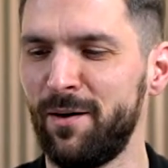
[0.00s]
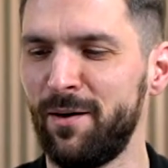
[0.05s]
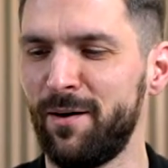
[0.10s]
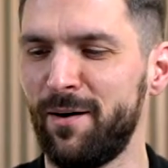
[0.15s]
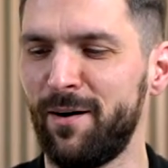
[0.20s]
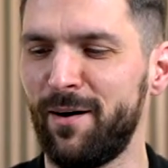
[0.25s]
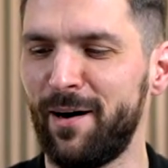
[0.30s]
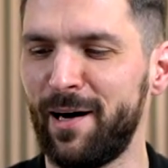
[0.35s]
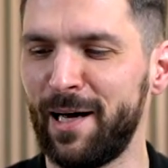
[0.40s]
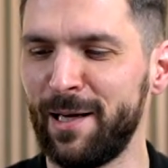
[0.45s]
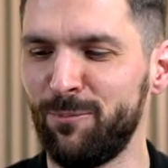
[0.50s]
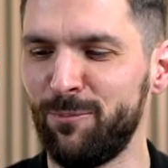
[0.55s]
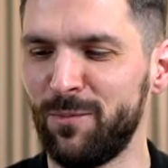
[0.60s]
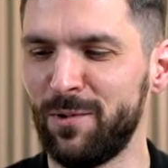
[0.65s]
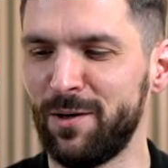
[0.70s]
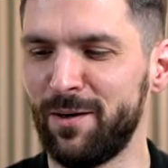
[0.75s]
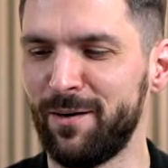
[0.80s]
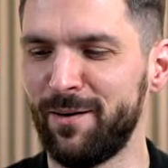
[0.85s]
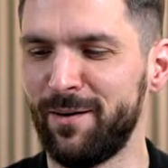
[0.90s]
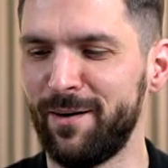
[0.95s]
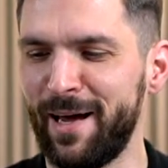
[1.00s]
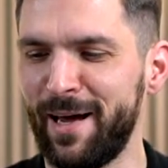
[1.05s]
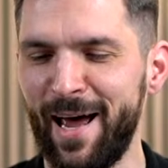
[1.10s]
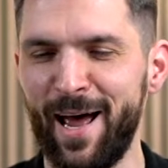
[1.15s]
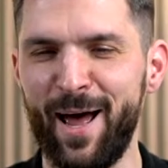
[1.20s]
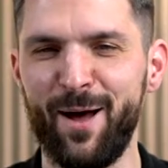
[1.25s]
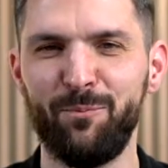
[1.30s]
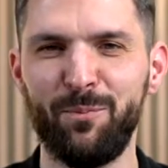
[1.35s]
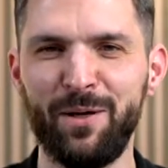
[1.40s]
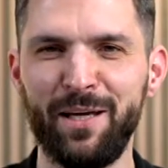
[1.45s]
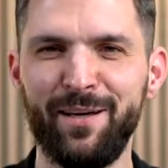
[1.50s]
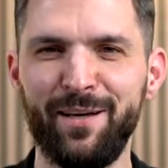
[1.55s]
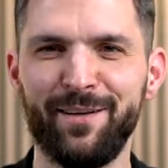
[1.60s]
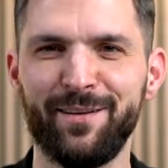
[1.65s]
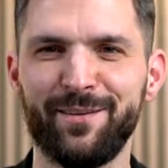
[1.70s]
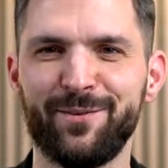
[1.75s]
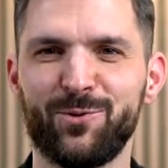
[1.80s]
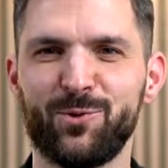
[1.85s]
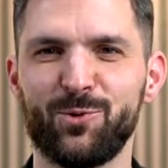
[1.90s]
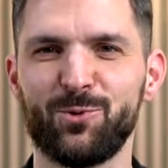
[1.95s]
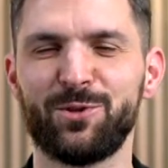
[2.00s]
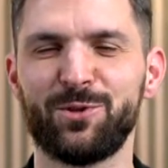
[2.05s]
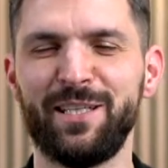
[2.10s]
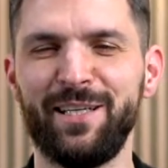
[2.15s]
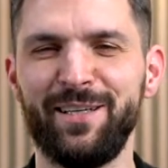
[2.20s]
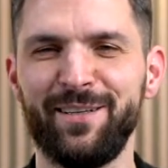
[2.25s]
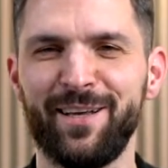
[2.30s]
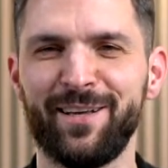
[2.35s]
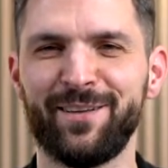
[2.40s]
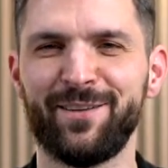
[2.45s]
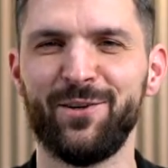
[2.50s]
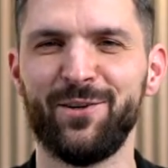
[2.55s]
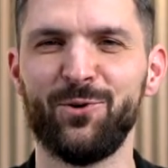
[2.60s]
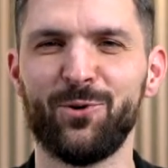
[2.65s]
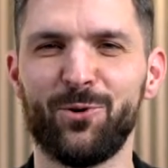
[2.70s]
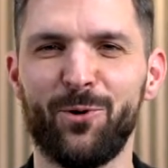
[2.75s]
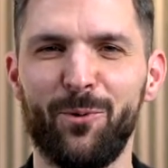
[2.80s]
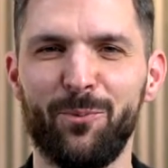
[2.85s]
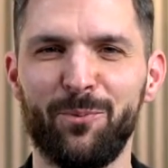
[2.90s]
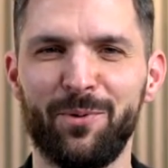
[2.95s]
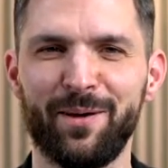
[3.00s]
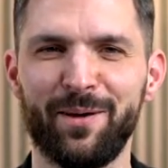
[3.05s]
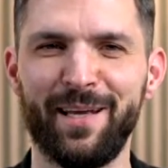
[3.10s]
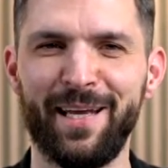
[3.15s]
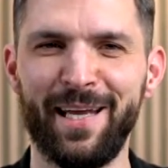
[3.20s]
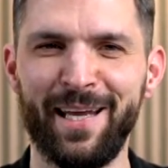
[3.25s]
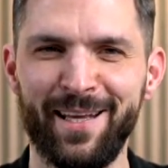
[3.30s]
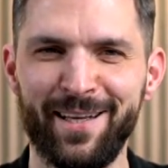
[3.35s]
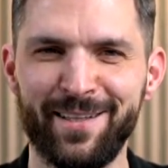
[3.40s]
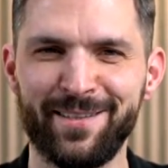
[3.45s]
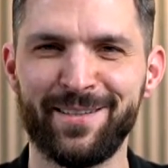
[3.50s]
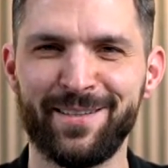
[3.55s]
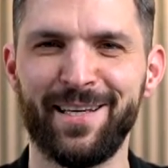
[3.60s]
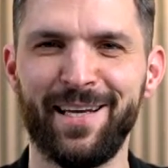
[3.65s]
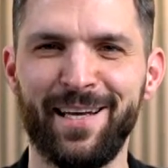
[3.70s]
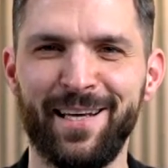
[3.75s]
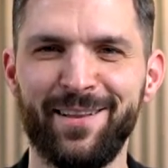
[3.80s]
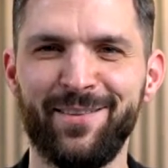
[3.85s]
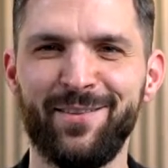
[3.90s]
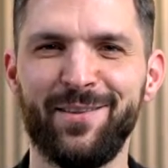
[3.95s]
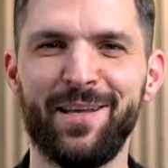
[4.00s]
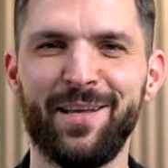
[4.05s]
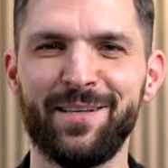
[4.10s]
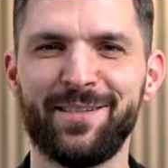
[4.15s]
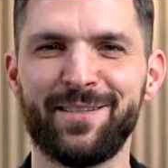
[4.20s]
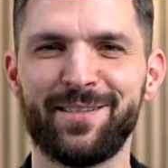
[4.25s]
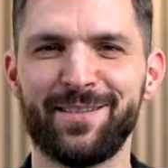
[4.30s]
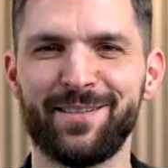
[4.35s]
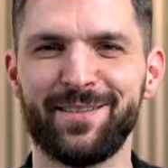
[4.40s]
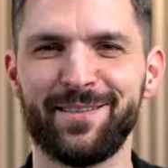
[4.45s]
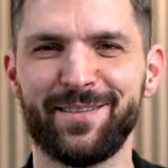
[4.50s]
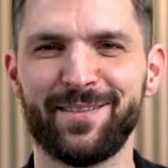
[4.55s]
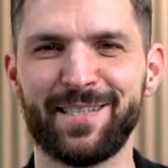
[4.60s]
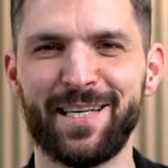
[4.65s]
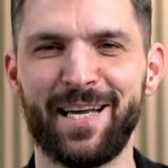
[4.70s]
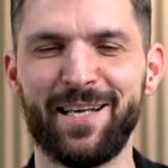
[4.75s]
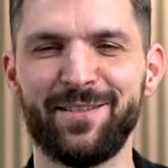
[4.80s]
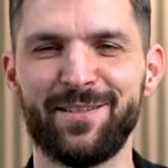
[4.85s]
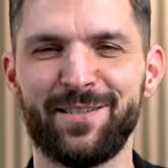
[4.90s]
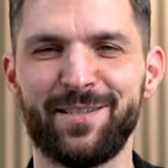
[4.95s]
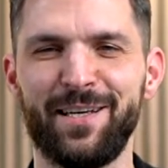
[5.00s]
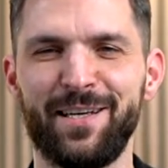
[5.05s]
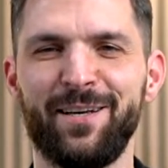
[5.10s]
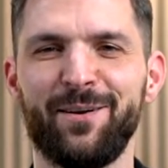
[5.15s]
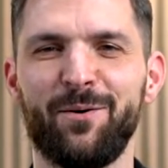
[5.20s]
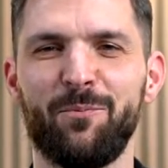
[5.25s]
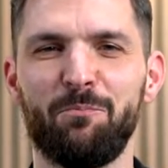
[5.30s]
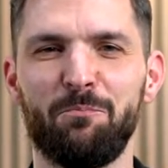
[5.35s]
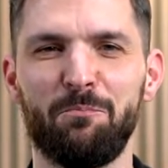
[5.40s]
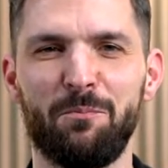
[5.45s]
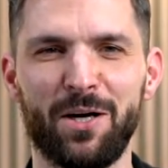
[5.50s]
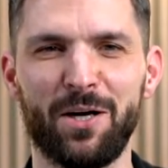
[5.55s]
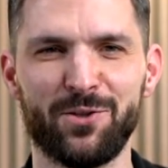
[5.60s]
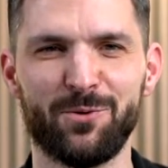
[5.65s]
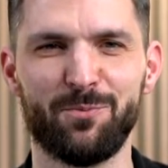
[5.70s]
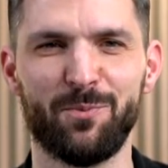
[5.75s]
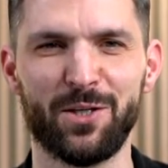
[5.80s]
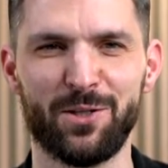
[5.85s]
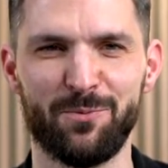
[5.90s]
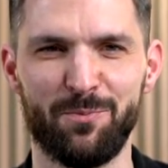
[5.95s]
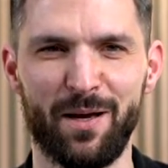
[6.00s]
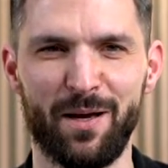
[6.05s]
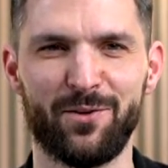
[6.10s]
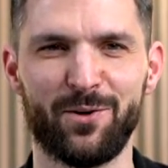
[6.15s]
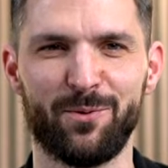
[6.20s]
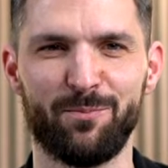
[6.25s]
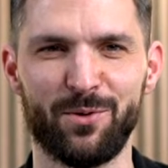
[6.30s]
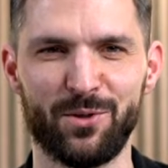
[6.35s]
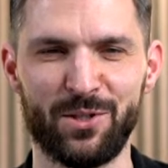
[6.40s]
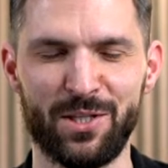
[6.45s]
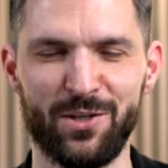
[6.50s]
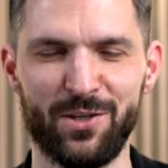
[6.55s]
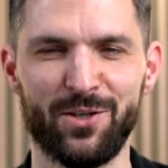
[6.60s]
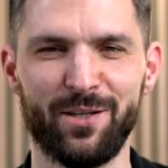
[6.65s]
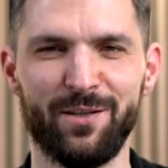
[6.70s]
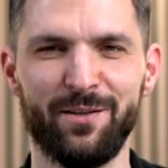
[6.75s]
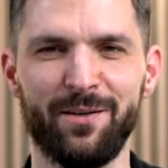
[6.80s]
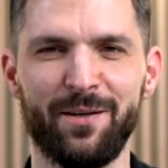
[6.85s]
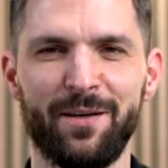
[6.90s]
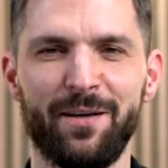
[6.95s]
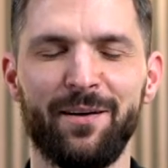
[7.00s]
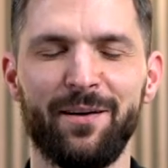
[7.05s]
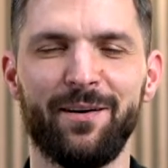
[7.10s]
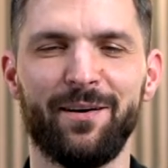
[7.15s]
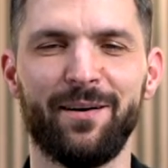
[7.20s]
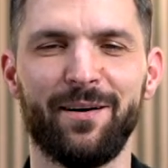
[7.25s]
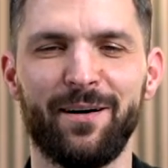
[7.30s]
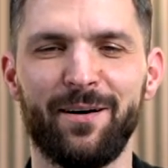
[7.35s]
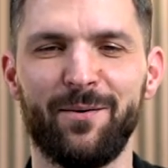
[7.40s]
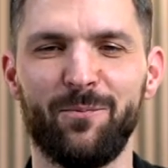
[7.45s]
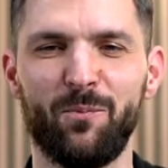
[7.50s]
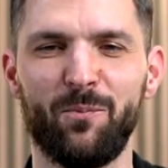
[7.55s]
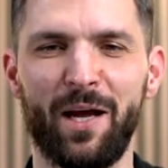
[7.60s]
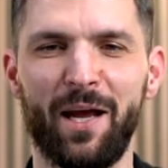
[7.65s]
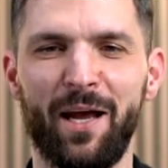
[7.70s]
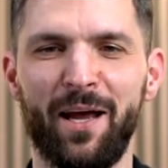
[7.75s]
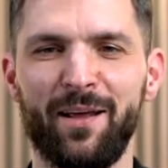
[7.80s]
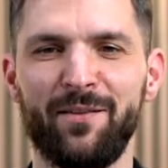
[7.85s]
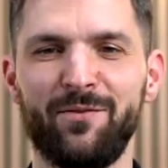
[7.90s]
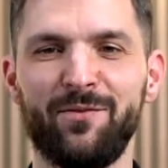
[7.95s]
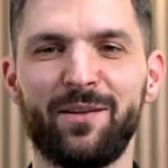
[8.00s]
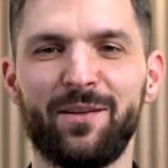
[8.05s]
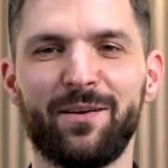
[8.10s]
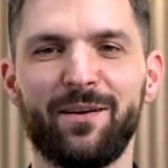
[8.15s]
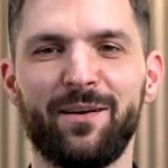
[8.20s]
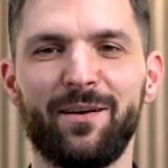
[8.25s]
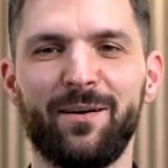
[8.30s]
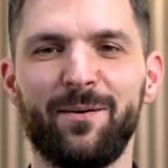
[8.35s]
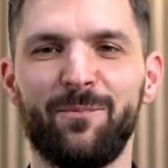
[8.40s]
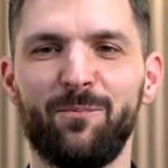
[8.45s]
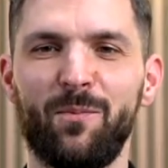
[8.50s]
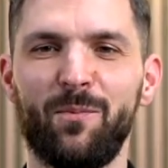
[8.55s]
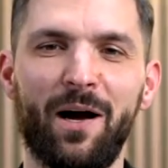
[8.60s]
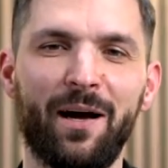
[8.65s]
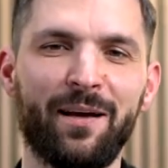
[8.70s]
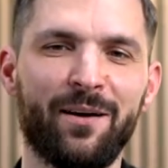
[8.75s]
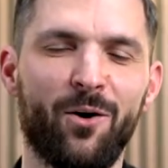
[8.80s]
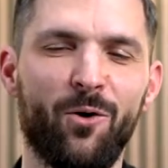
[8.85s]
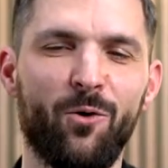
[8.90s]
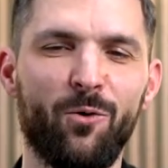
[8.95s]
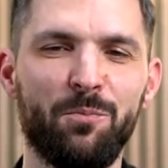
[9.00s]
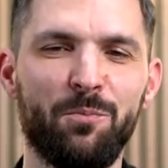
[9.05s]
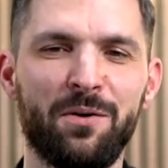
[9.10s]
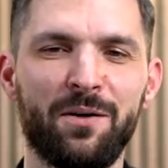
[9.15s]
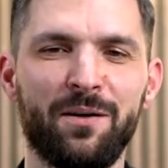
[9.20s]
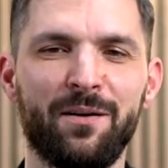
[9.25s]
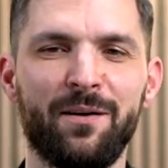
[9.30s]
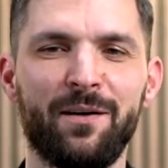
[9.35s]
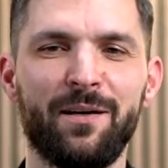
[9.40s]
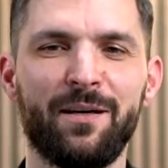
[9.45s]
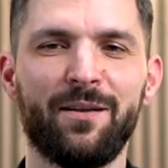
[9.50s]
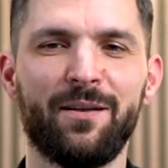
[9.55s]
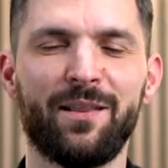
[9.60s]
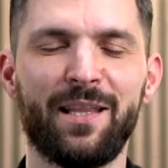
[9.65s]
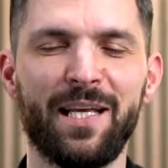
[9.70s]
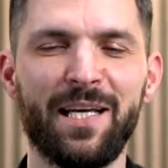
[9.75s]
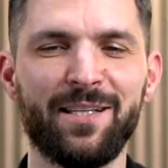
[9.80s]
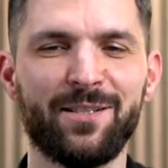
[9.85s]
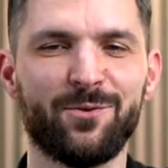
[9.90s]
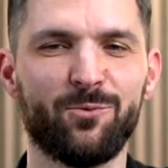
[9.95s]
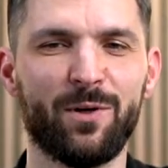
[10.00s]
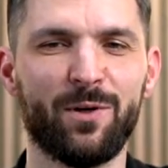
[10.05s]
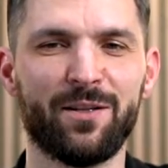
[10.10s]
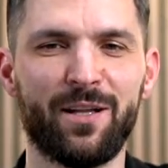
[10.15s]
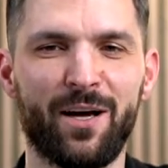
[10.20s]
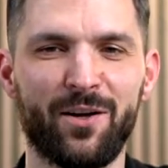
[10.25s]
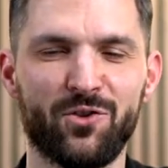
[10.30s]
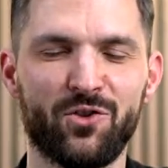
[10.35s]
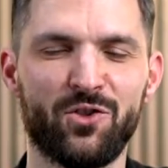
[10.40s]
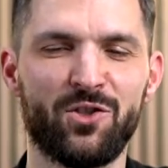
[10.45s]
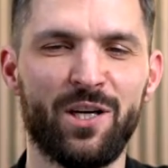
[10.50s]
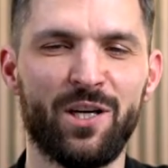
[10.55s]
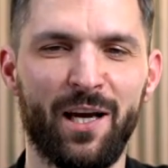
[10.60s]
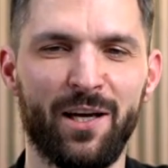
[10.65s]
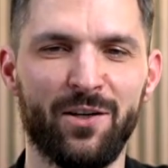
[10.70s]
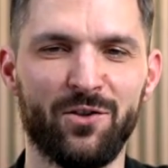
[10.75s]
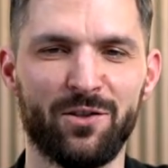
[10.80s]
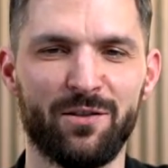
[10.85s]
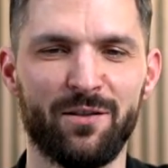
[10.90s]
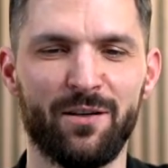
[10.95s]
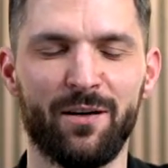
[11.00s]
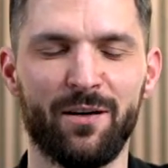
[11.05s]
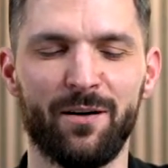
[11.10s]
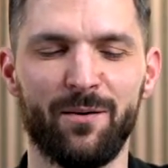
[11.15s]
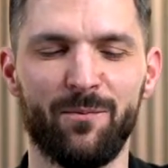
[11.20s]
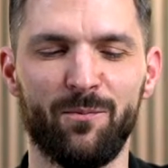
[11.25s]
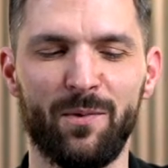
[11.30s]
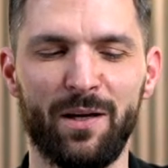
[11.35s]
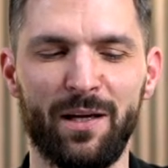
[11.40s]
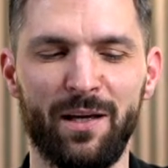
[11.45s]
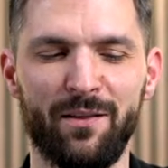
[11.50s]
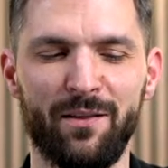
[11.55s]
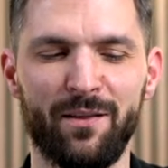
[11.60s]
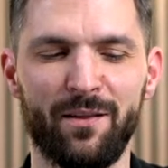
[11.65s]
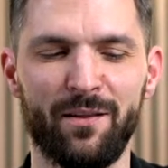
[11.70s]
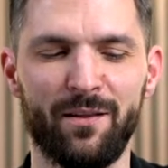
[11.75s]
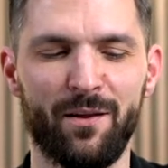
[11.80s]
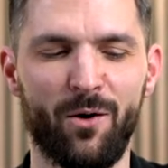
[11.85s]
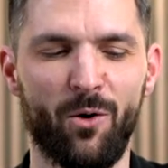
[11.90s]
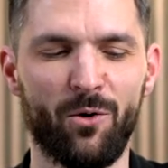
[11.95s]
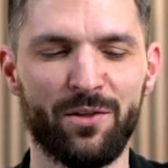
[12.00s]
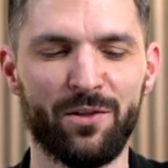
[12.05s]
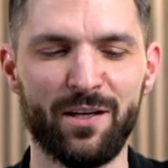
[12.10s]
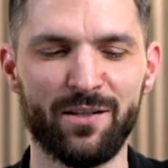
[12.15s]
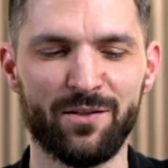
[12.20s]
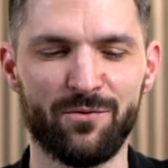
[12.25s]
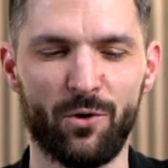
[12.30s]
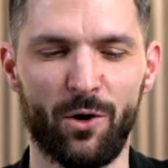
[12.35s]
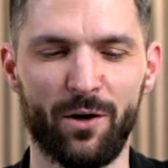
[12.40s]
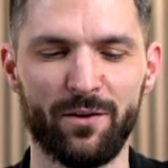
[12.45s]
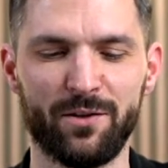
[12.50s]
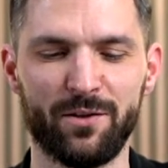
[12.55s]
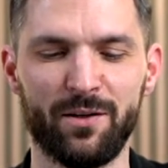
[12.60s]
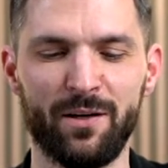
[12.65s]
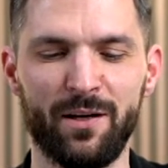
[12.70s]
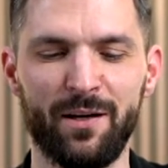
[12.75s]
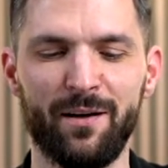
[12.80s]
I'm happy to see that Europe is in this sense in a much better position, and I hope things will not change in on this front.